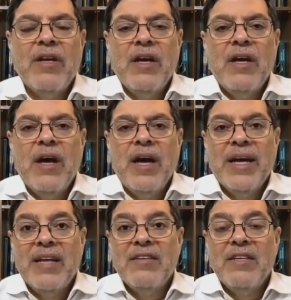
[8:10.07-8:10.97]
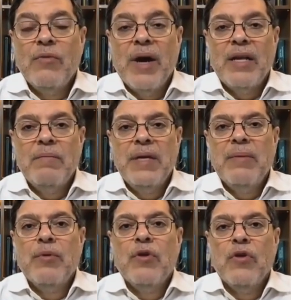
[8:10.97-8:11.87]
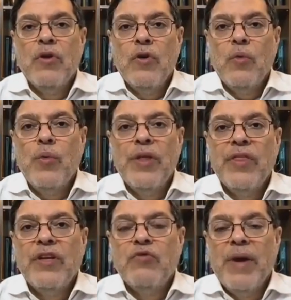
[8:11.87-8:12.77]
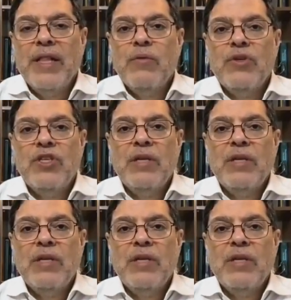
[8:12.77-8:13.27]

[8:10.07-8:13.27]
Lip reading: against the Iranian people with the Israeli regime.